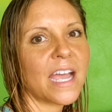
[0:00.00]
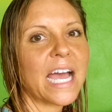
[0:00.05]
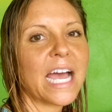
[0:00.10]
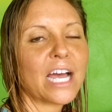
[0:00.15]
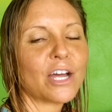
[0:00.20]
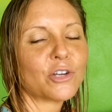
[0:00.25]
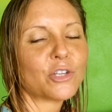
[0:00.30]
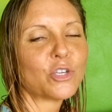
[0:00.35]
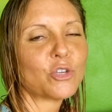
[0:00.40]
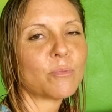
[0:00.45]

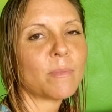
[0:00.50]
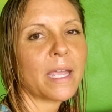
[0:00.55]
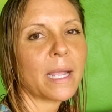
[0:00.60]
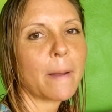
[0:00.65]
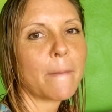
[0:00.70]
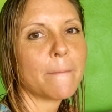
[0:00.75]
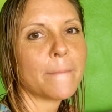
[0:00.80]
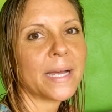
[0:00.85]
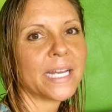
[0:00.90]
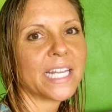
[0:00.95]
How do you
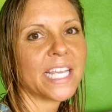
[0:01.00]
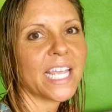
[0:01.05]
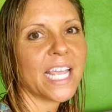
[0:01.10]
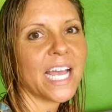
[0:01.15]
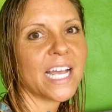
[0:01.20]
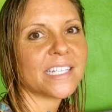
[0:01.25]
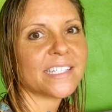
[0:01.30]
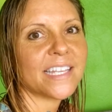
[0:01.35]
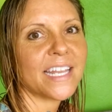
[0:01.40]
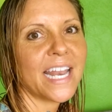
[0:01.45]
make money
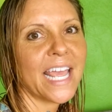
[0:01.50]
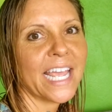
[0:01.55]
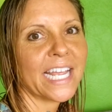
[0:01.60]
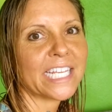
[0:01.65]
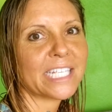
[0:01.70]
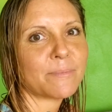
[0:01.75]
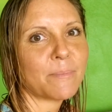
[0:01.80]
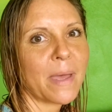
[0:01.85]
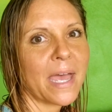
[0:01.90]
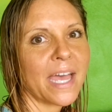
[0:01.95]
as an
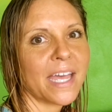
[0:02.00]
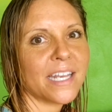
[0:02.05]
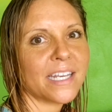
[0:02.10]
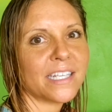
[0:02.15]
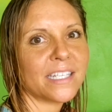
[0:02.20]
expat?